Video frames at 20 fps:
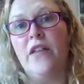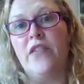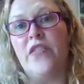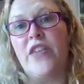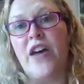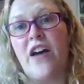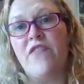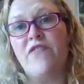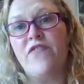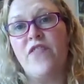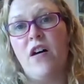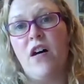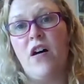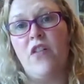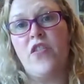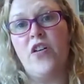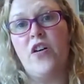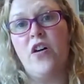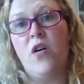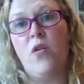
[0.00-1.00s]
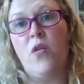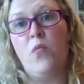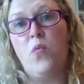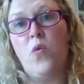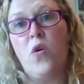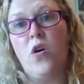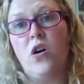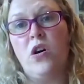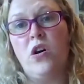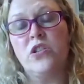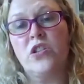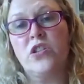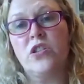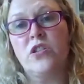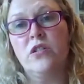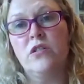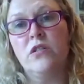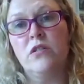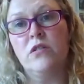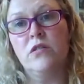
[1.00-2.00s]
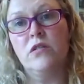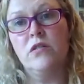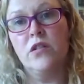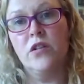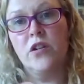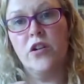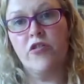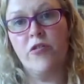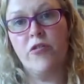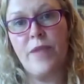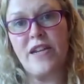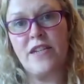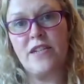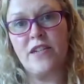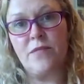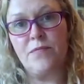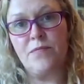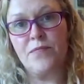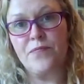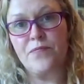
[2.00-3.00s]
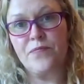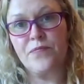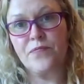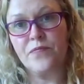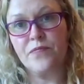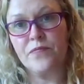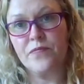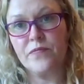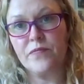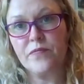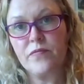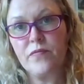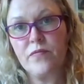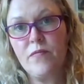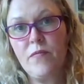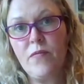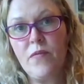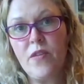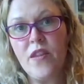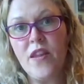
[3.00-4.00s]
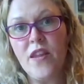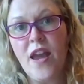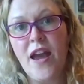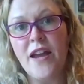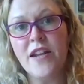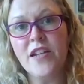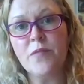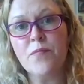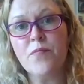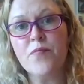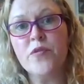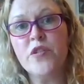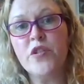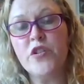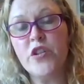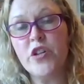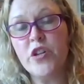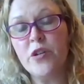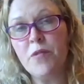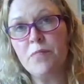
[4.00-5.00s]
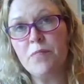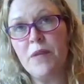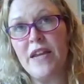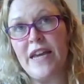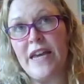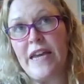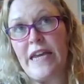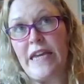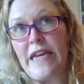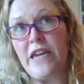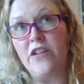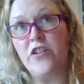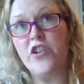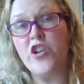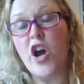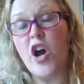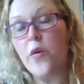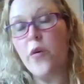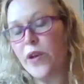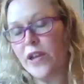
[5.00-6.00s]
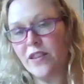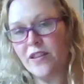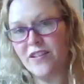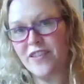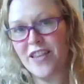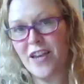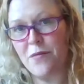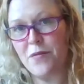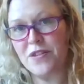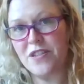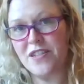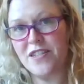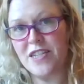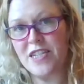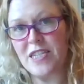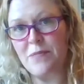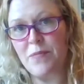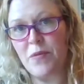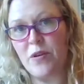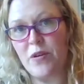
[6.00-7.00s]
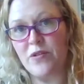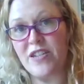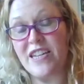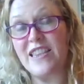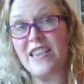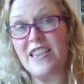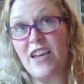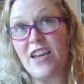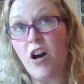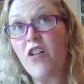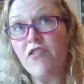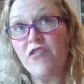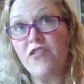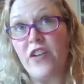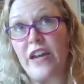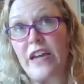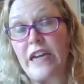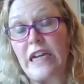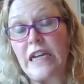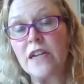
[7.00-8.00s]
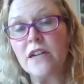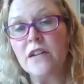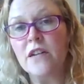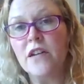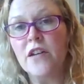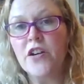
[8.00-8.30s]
Their father was cremated. And presumably, knowing that there was a dispute in the offing,